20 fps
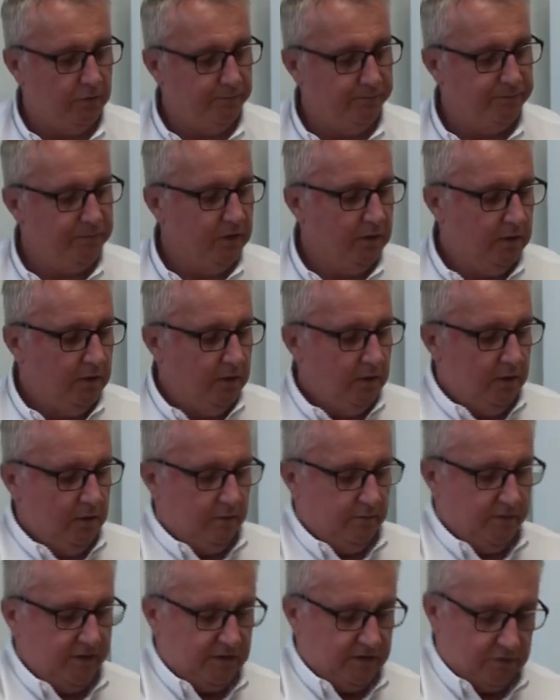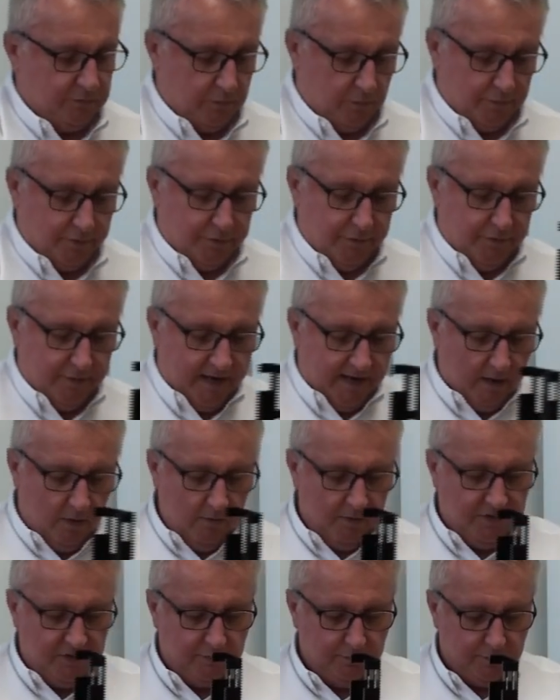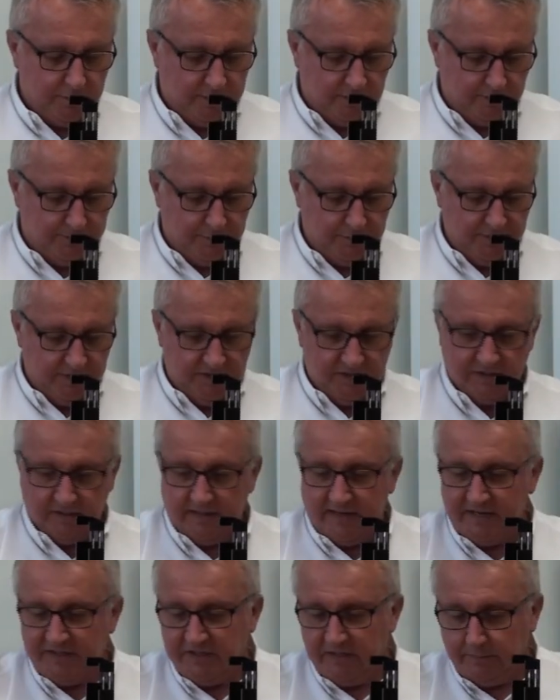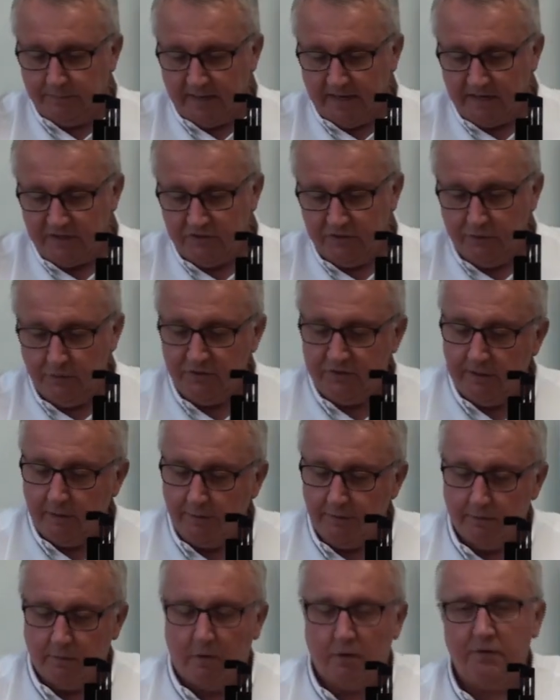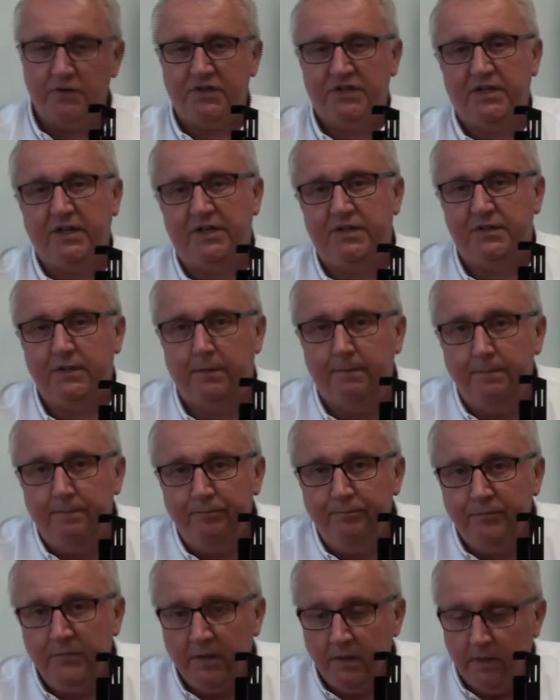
All right, because what we're going to do now is we're going to put these elastic bands to use. Now there are 6 of them,